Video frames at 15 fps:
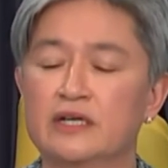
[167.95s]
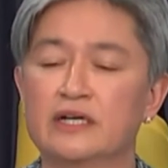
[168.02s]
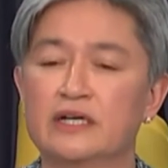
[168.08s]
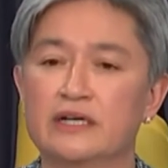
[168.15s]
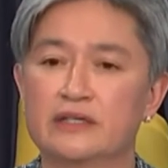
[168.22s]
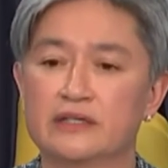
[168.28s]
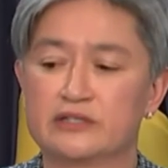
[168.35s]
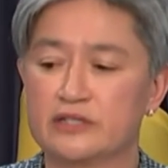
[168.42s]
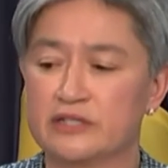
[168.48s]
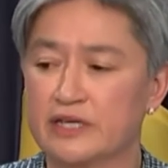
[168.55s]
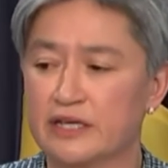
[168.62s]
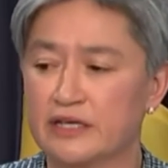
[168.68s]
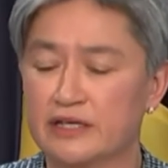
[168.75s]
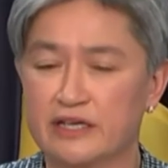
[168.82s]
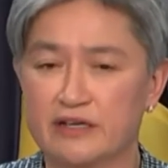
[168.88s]
and
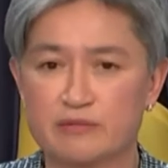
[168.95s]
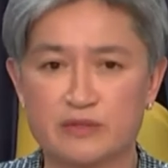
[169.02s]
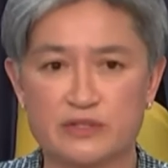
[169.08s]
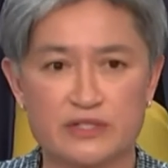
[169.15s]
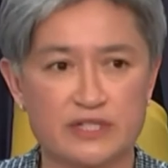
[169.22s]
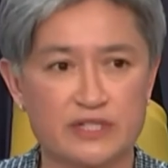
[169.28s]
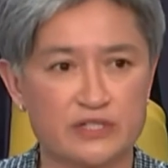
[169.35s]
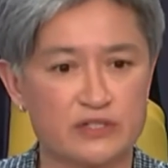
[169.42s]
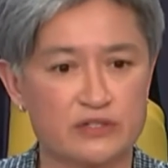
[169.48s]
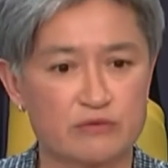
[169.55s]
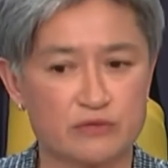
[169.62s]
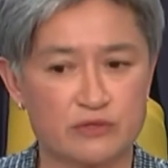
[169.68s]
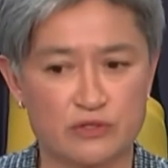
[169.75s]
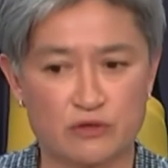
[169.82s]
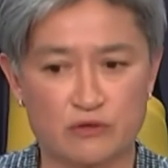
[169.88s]
today the government seeks to
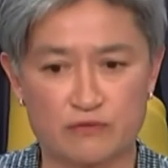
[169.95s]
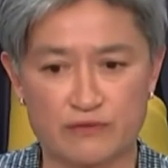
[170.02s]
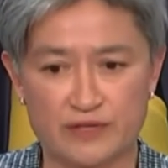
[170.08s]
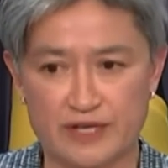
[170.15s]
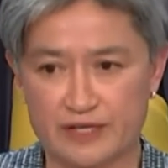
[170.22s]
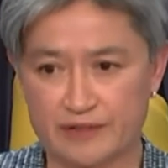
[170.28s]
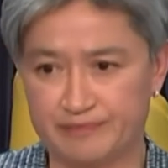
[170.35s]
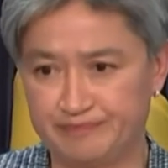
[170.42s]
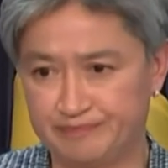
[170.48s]
resolve that.